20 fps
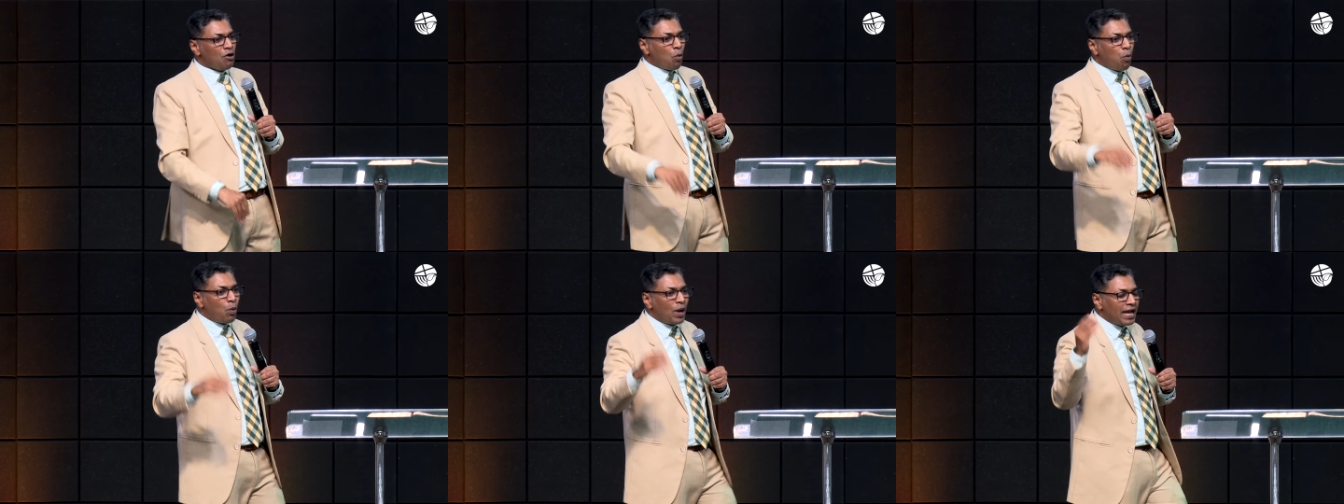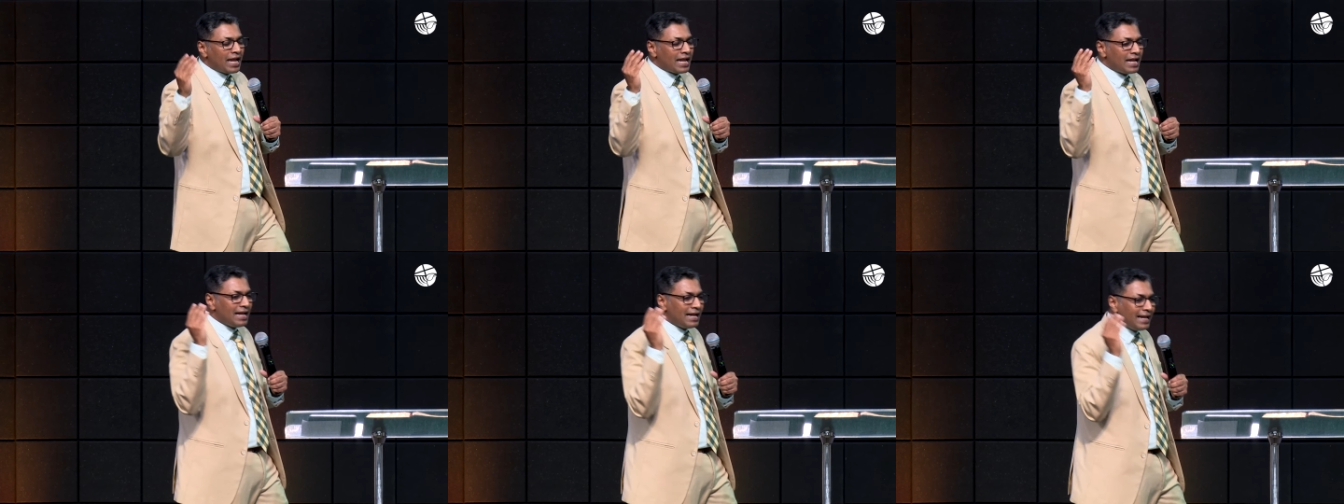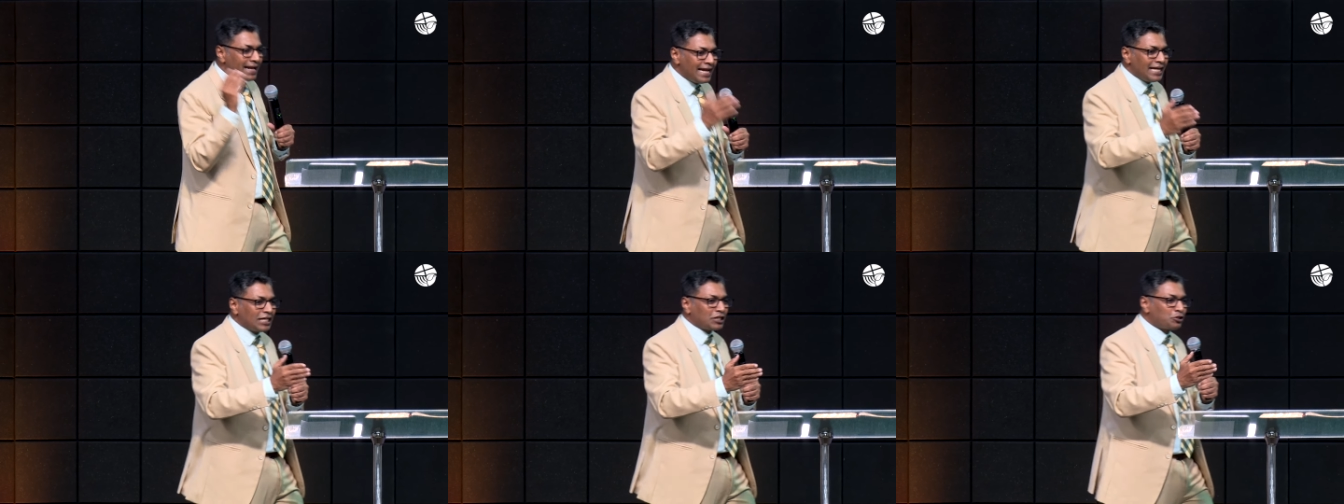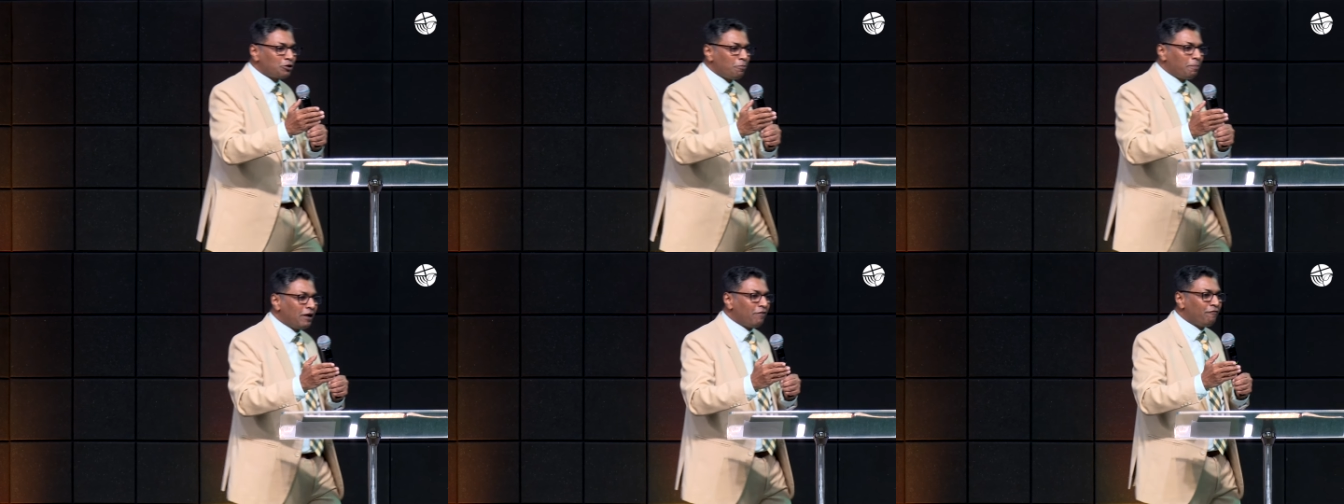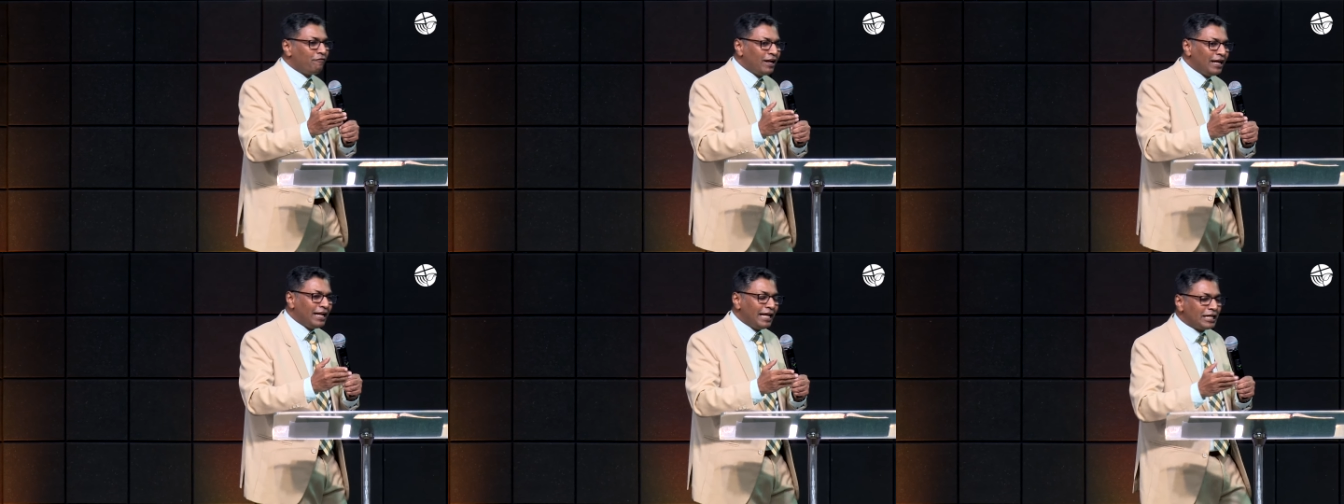we need to be
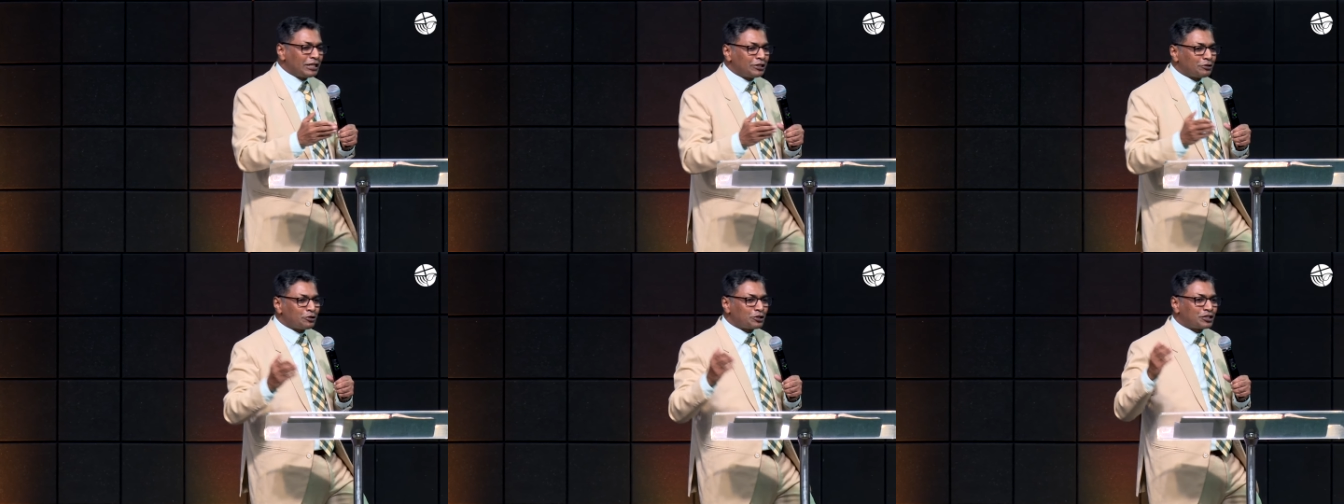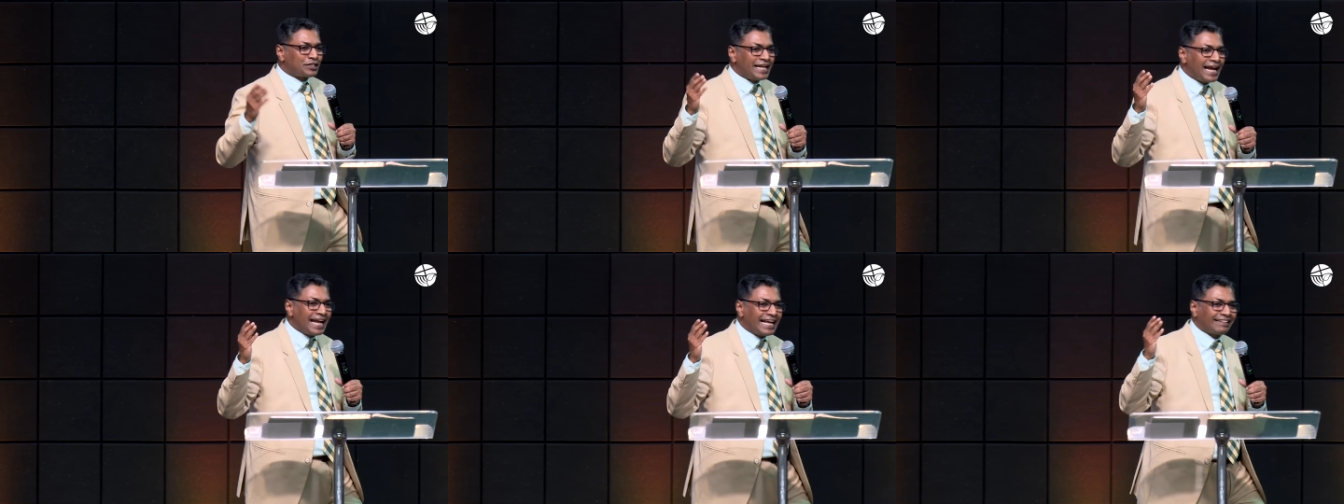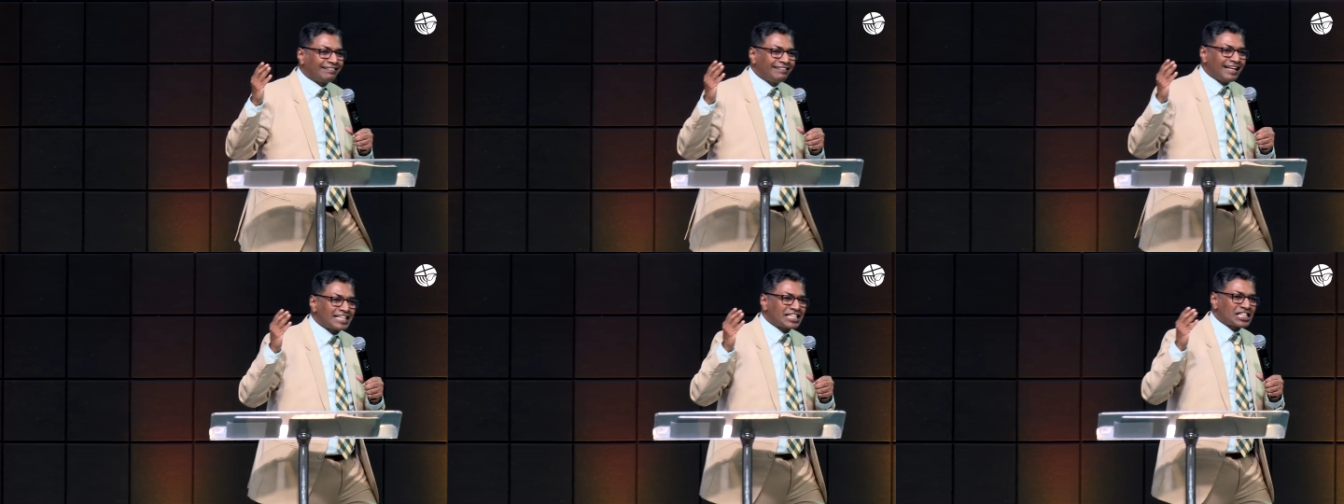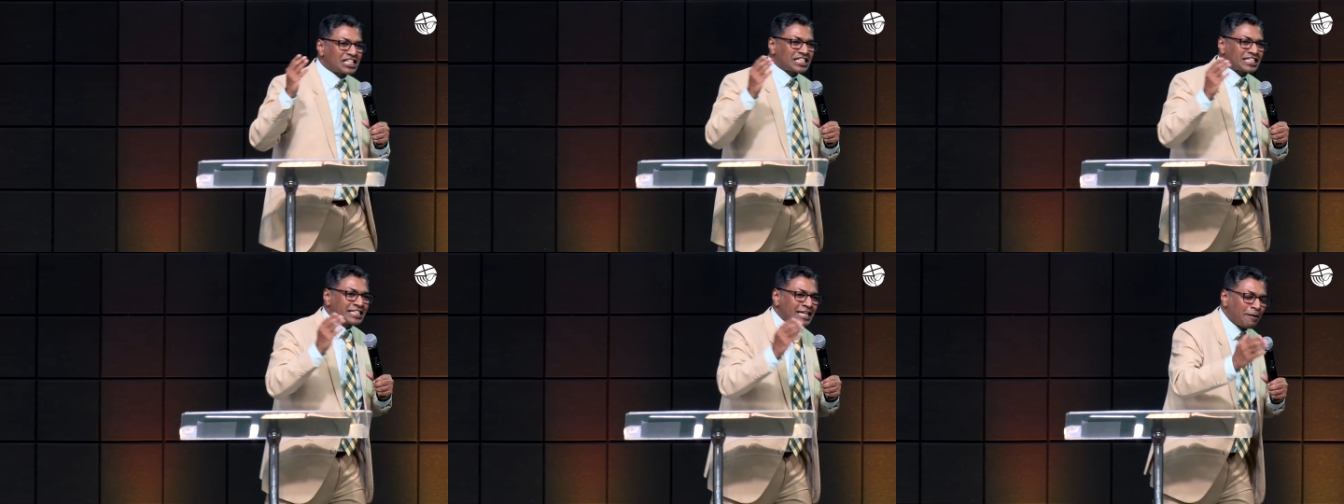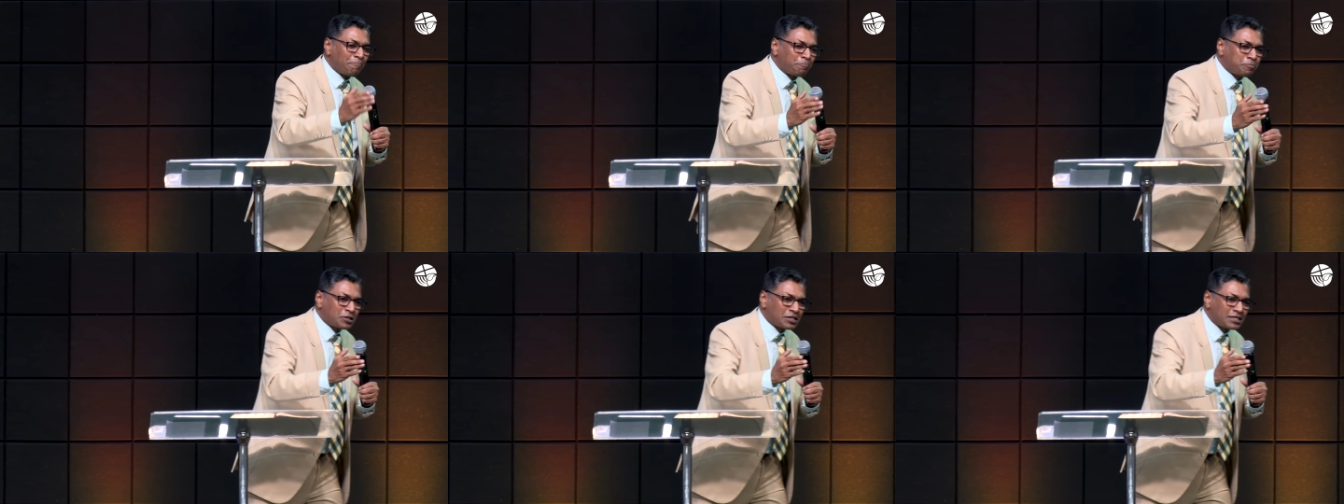willing to take that
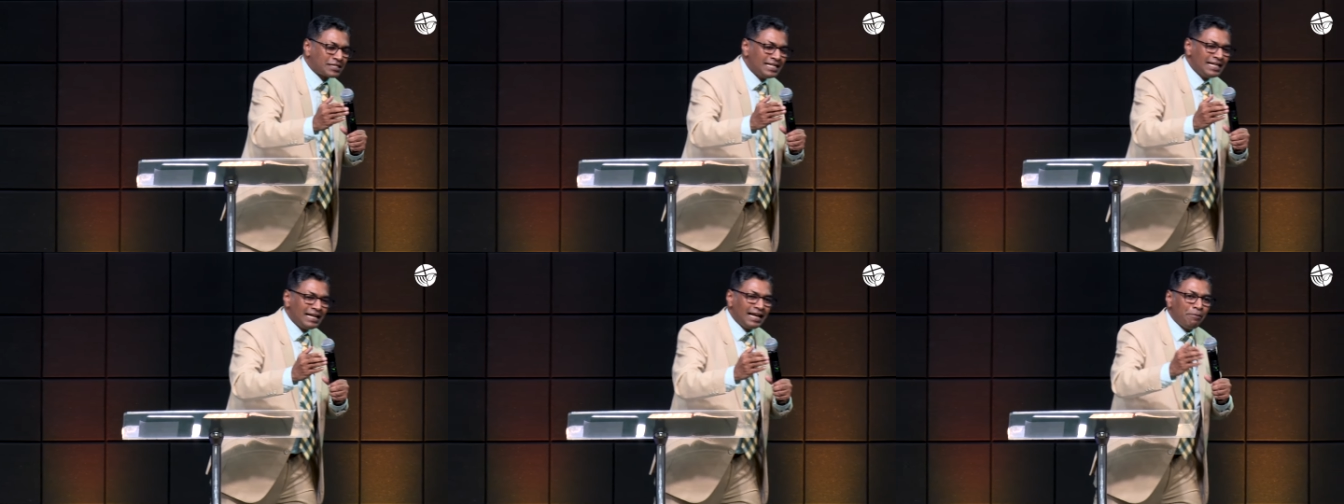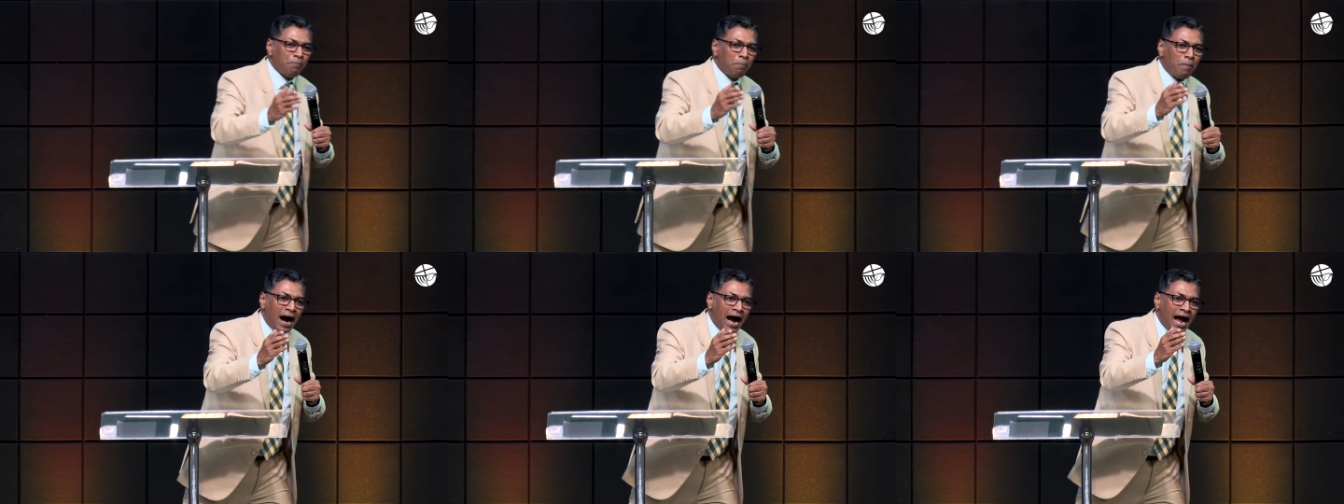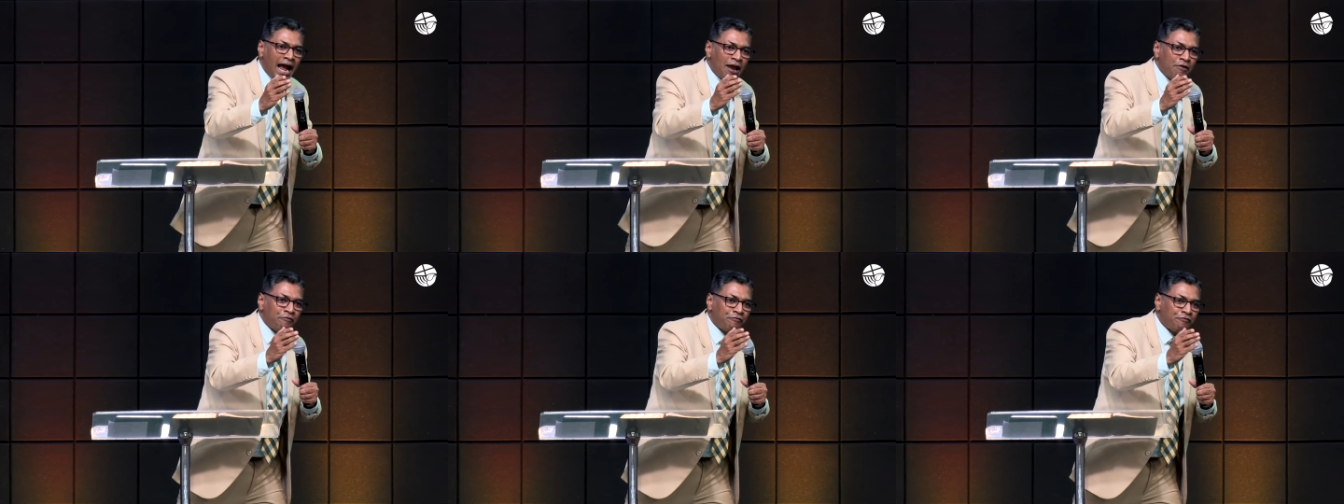steps by